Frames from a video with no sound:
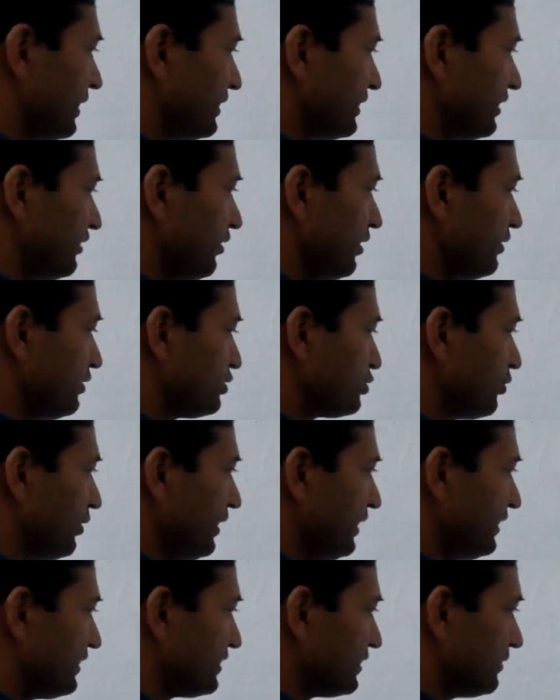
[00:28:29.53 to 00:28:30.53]
then you have a
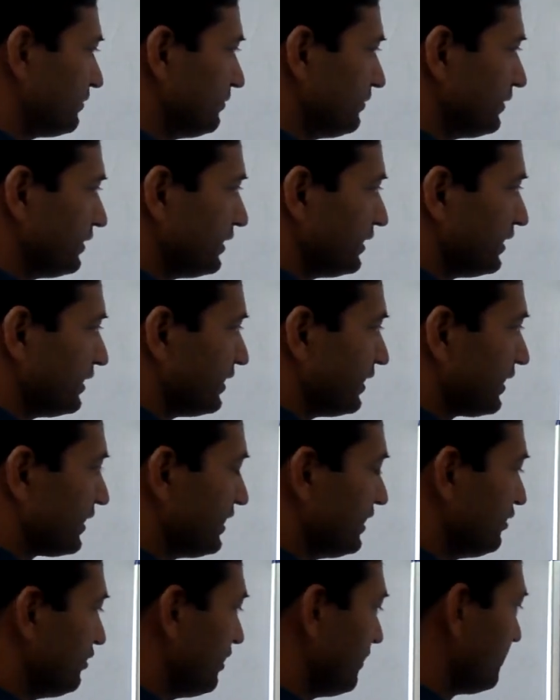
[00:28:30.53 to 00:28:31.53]
square term,
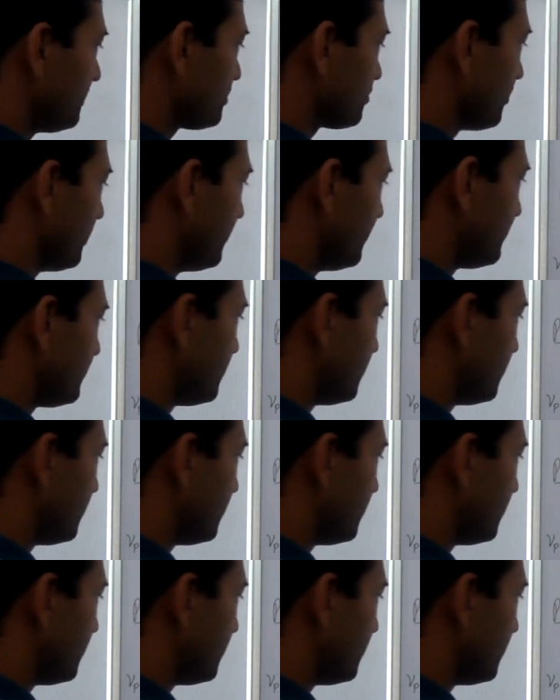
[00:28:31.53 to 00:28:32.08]
again you have a square